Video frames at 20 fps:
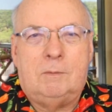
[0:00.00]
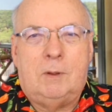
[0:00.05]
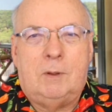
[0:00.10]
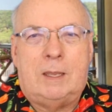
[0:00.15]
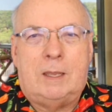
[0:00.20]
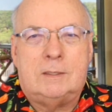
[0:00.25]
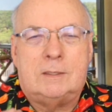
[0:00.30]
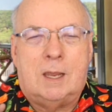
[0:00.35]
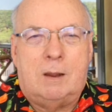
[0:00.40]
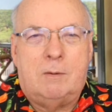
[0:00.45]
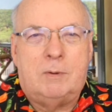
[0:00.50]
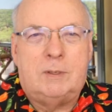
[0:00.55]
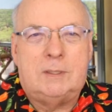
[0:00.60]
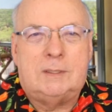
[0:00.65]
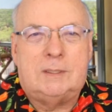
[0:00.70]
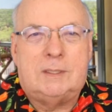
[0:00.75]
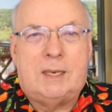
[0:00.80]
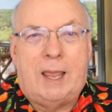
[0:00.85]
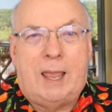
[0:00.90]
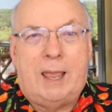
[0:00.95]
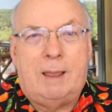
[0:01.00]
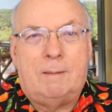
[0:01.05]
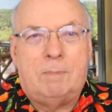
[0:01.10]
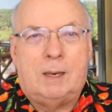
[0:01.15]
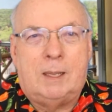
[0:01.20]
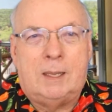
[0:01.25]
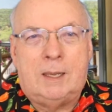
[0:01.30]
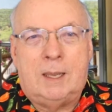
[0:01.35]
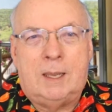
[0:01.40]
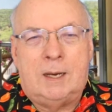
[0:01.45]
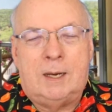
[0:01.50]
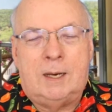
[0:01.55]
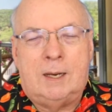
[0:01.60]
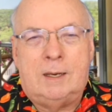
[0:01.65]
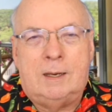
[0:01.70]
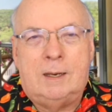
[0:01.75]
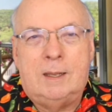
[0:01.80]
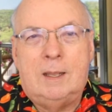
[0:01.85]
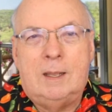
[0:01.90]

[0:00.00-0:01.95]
as I was dabbling in it,